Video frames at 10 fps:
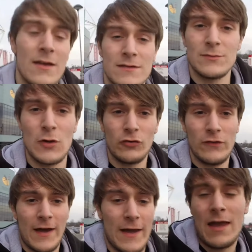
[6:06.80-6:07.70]
some
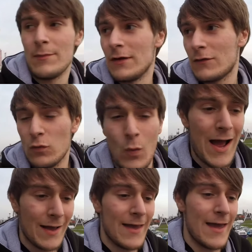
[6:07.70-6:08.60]
Logitech gaming
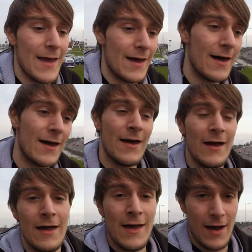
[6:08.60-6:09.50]
swag here
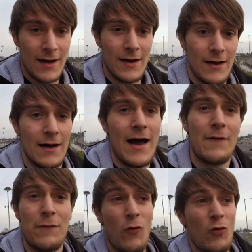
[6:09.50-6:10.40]
uh,
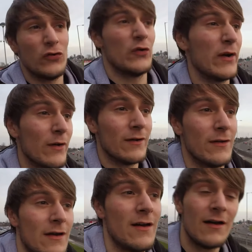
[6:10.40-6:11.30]
for doing
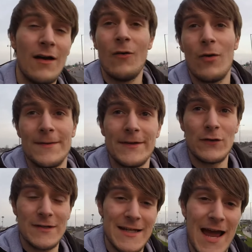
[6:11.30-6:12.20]
what I did
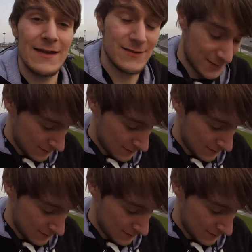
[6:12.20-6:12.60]
on the stand.